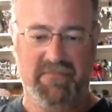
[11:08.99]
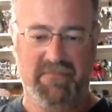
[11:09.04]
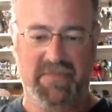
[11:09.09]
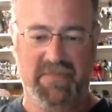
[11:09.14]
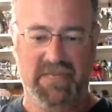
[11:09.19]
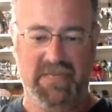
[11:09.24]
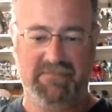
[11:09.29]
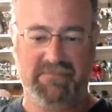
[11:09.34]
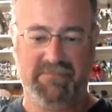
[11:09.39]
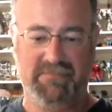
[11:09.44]

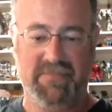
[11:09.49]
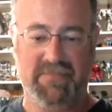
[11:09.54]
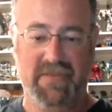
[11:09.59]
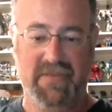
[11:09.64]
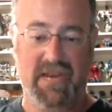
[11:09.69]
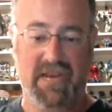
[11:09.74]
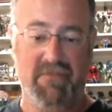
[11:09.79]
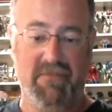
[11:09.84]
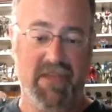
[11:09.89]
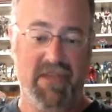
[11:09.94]
But
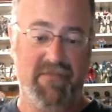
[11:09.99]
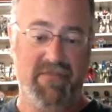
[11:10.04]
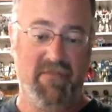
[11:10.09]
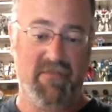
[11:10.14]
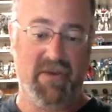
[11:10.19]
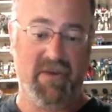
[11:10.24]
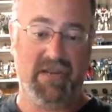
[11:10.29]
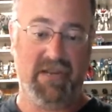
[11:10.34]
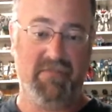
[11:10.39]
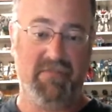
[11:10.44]
anyway, if you
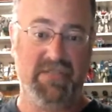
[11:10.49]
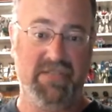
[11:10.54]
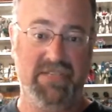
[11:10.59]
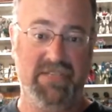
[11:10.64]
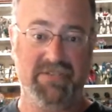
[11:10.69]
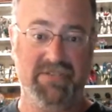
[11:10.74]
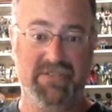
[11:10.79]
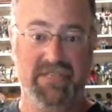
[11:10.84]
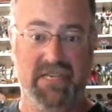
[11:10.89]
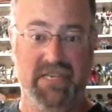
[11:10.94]
want to complete
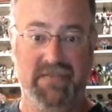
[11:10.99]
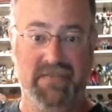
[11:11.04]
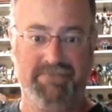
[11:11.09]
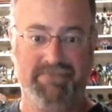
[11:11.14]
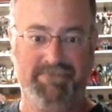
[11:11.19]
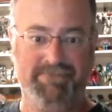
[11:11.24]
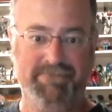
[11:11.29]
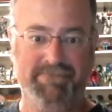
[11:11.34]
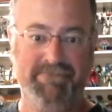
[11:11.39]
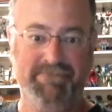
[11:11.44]
your set,
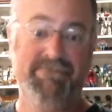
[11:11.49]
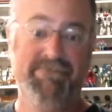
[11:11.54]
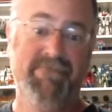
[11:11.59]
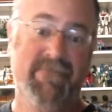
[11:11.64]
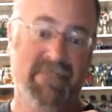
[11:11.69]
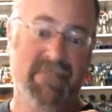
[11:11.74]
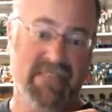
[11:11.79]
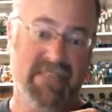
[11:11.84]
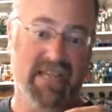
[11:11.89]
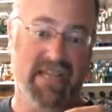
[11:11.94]

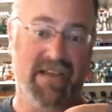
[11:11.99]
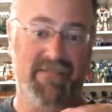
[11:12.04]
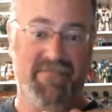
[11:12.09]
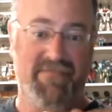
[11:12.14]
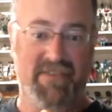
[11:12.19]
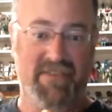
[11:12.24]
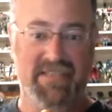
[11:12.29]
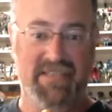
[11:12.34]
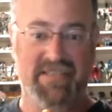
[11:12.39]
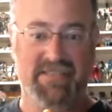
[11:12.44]
you got to
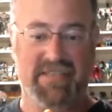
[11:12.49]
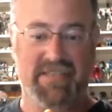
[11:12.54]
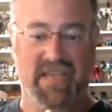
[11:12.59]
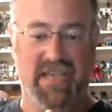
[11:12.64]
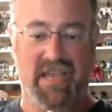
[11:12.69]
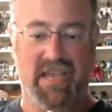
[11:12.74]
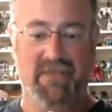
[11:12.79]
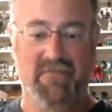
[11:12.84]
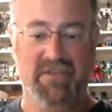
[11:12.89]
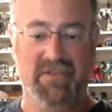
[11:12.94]
find this
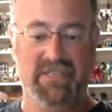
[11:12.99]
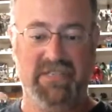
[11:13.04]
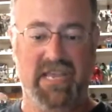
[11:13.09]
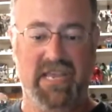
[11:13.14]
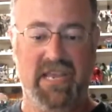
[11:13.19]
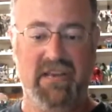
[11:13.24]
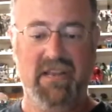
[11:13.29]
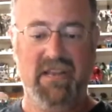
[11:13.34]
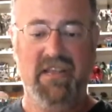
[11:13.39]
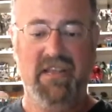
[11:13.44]
guy. Once
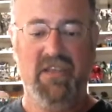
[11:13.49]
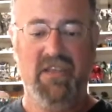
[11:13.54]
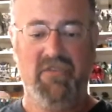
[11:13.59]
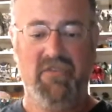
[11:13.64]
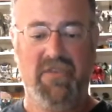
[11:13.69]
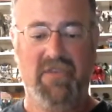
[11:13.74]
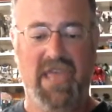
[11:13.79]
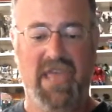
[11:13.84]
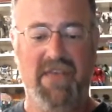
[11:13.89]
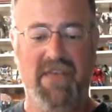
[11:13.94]
again,
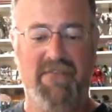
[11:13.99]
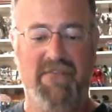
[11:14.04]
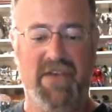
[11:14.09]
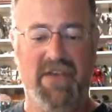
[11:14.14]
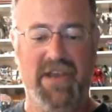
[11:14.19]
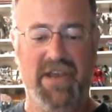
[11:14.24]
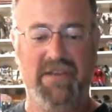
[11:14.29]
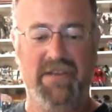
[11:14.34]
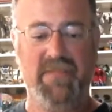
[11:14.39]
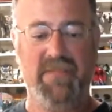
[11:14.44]
you can
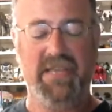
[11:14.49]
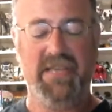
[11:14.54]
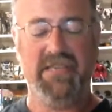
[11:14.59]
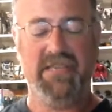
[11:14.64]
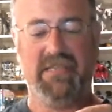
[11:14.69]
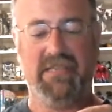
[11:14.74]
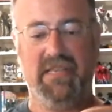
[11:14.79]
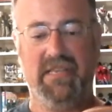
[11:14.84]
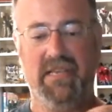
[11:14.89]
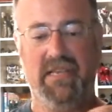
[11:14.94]
find him. His
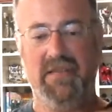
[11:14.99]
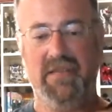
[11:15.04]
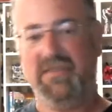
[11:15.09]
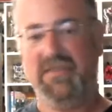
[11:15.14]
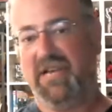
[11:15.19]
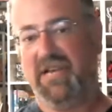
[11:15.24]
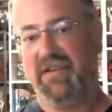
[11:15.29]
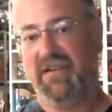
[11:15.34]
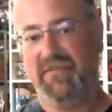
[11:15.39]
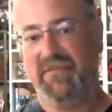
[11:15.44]
club
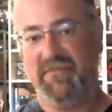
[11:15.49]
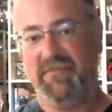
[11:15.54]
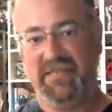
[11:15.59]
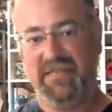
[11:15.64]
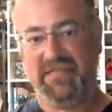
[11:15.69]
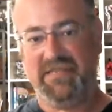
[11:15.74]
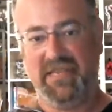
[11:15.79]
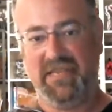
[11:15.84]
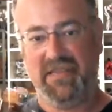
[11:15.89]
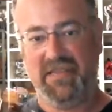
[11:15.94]
is often
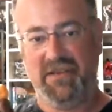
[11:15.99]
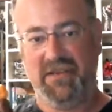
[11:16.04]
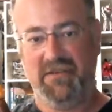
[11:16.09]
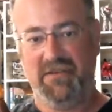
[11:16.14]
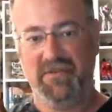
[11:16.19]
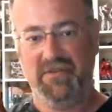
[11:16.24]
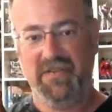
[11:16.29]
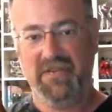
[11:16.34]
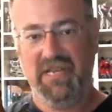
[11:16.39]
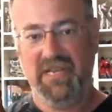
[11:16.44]
missing,
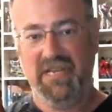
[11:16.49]
though,